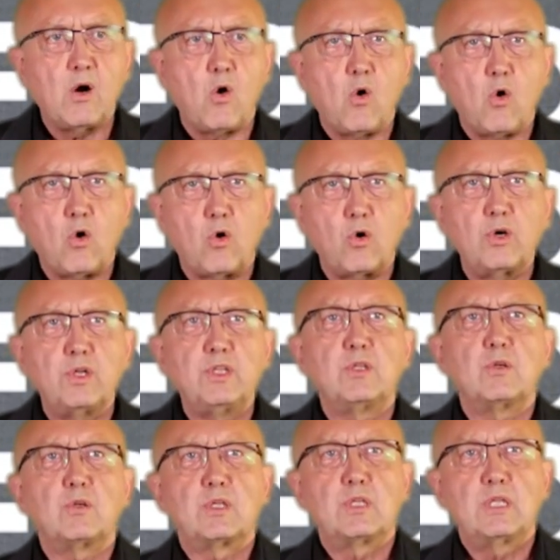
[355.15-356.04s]
or
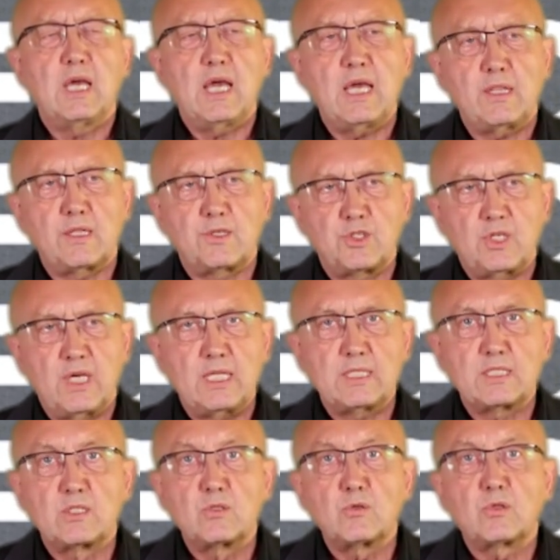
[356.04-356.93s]
you had the
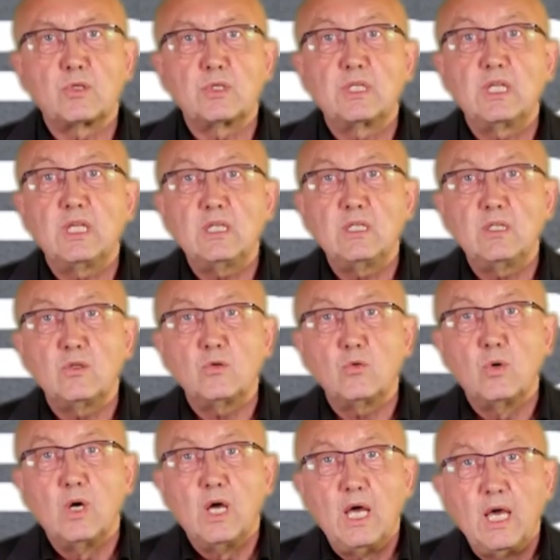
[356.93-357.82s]
chance to
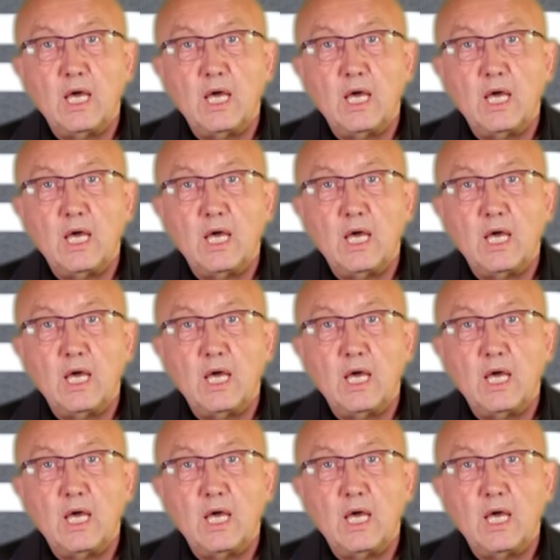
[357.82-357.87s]
continue